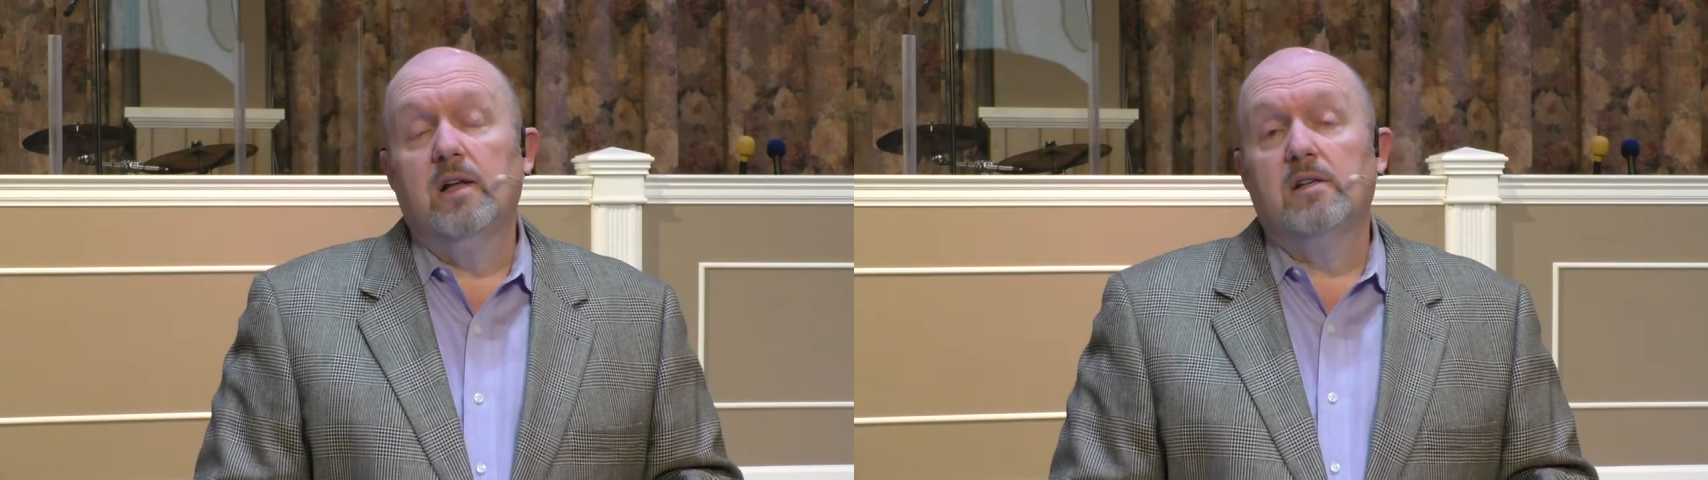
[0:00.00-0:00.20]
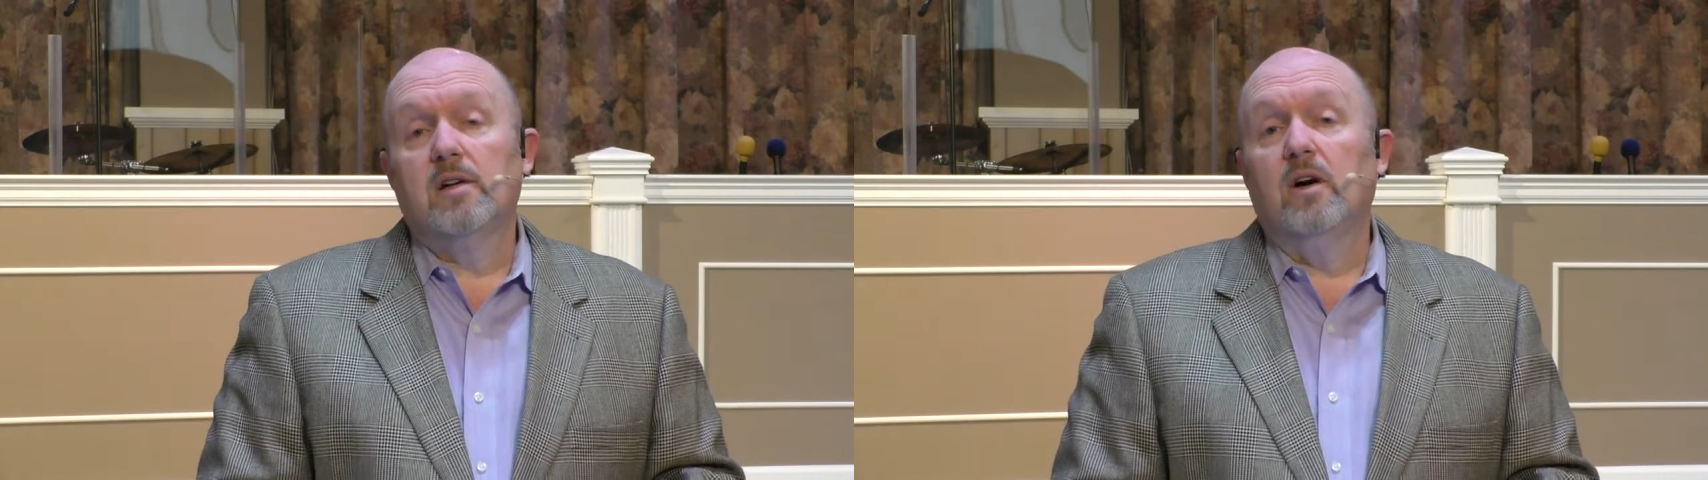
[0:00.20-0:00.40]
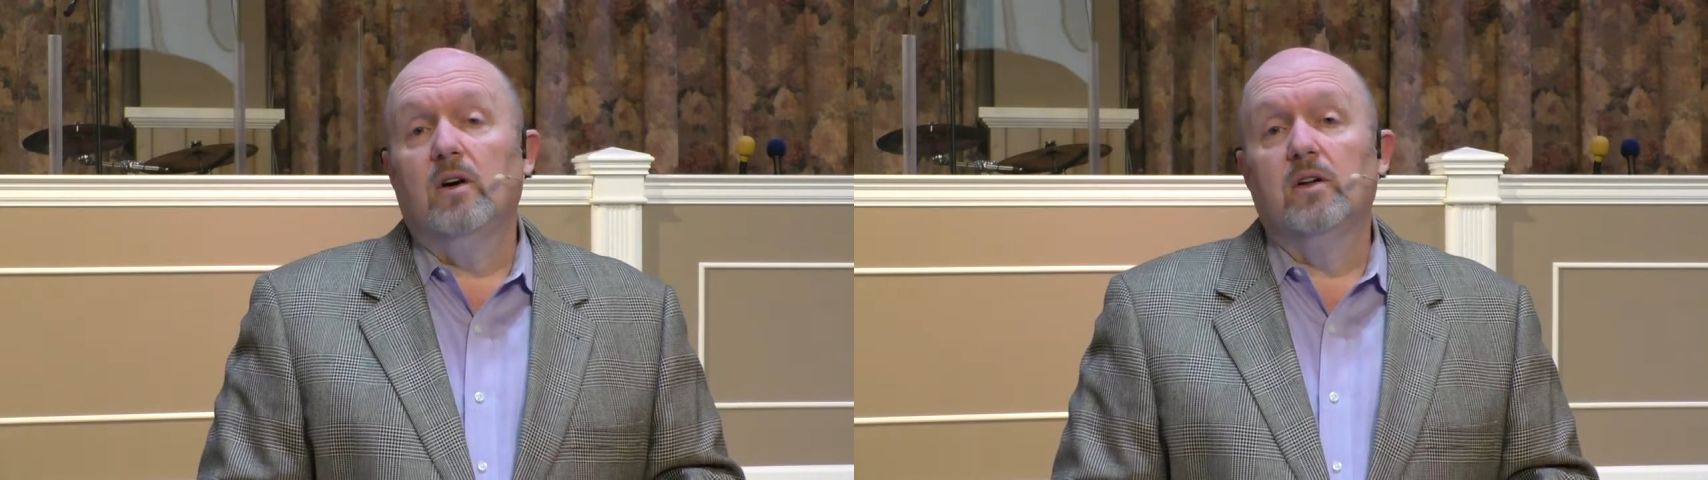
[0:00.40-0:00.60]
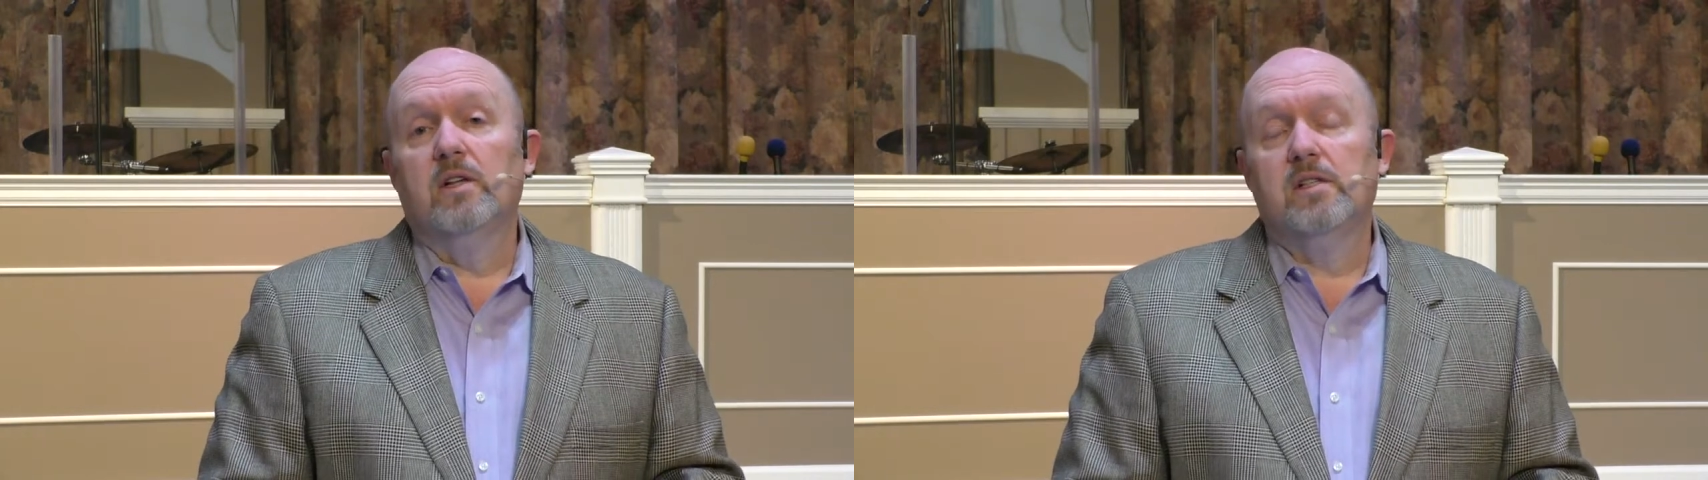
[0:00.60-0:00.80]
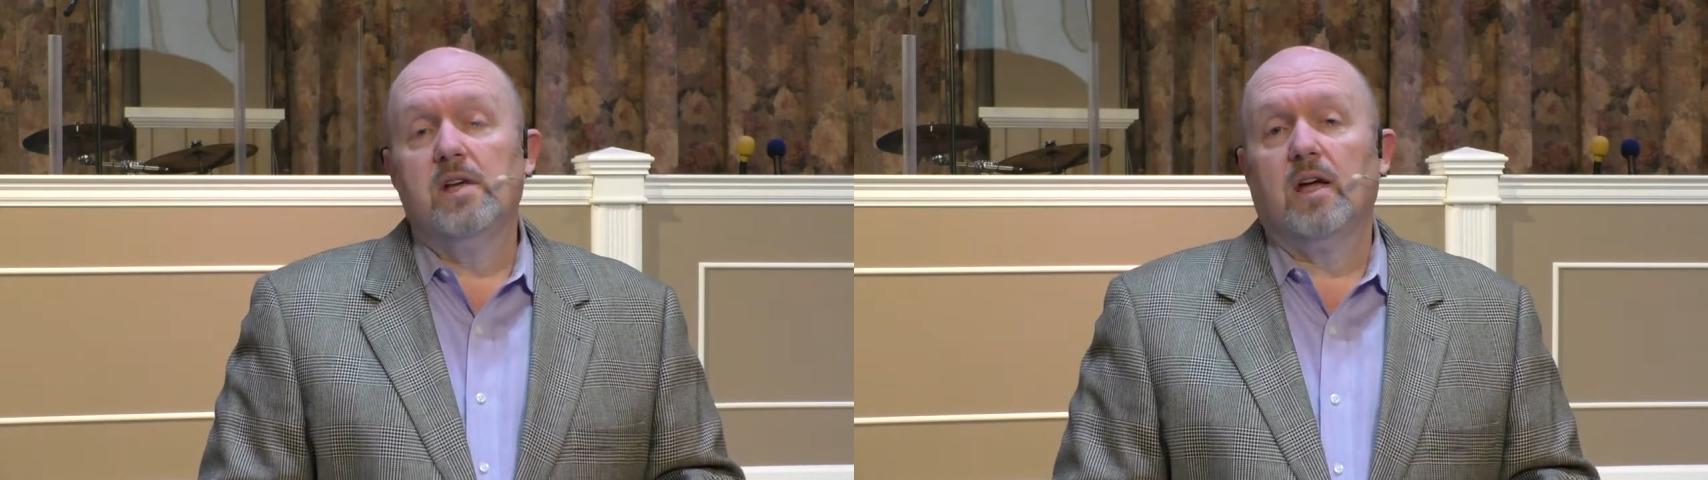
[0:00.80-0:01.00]
is called
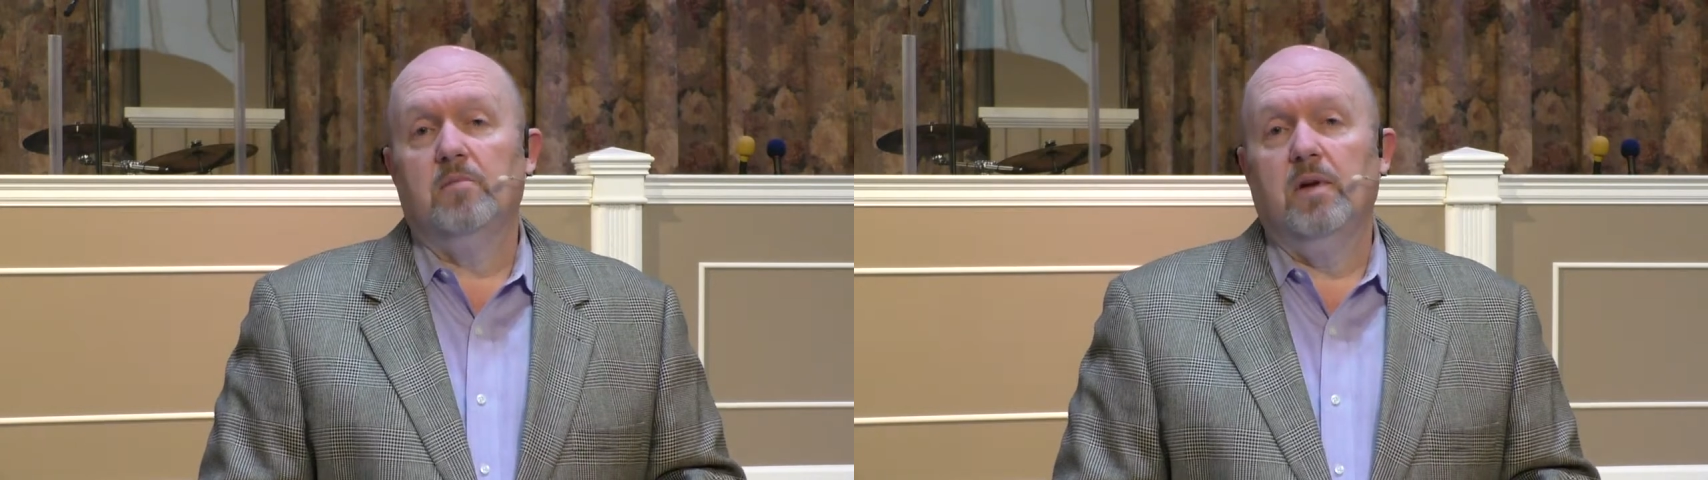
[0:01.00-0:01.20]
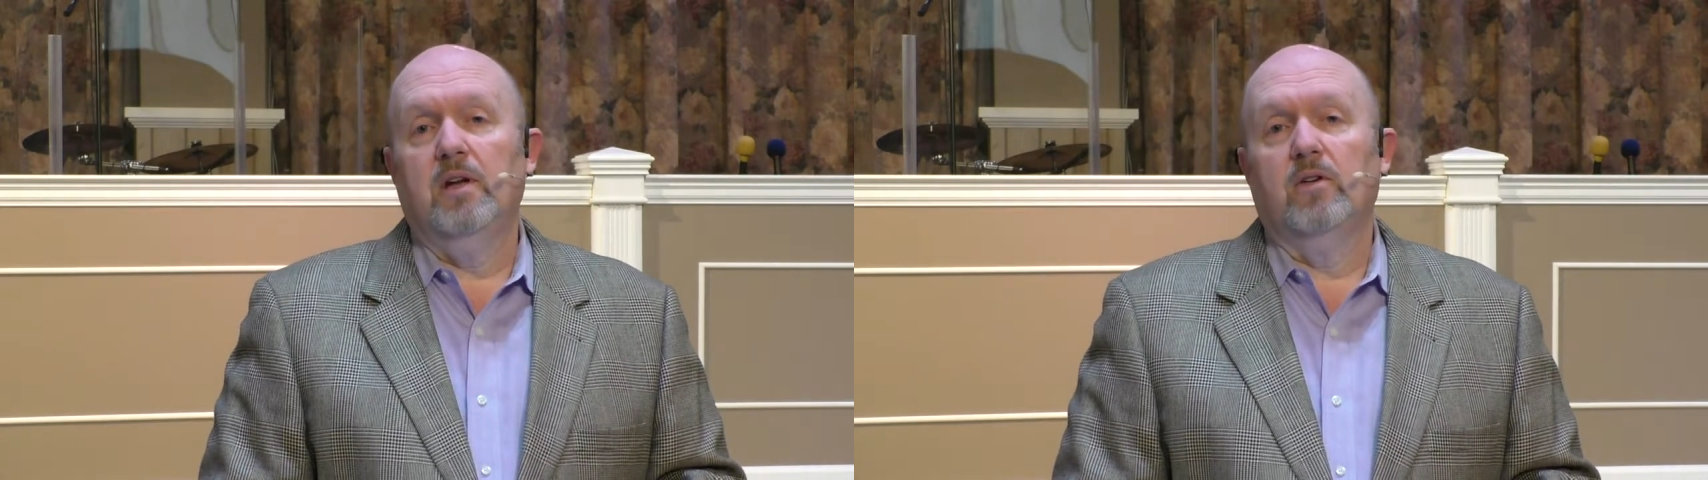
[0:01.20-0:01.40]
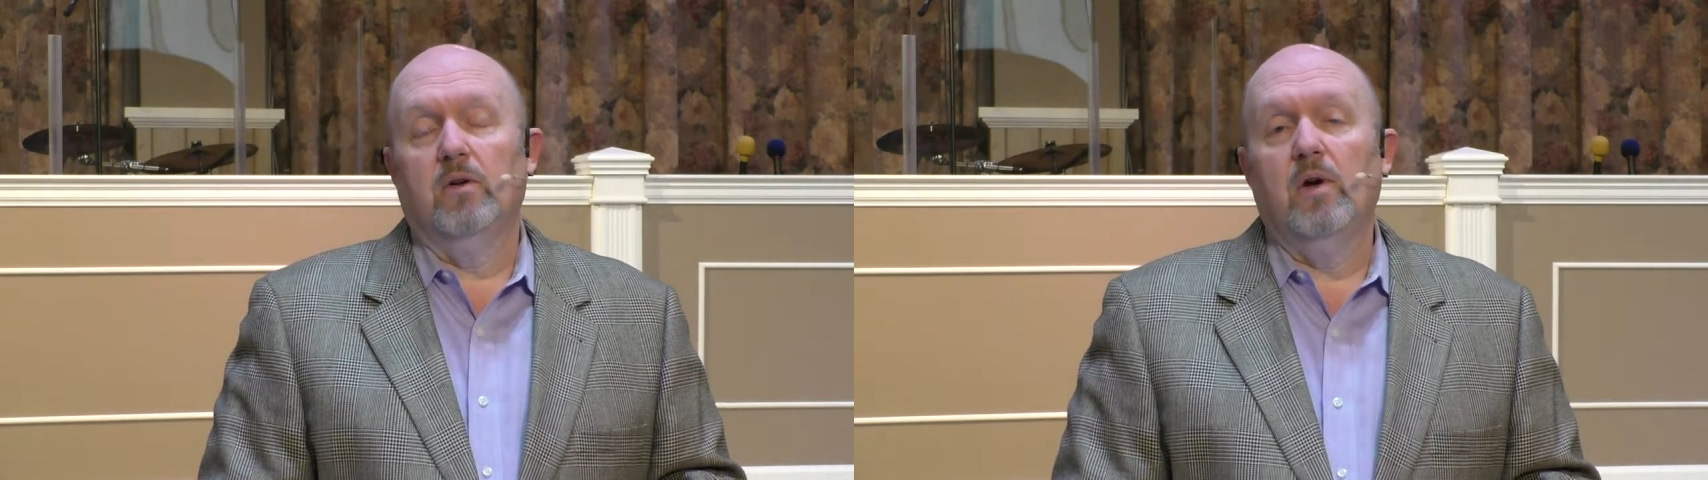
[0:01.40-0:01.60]
in 2 Peter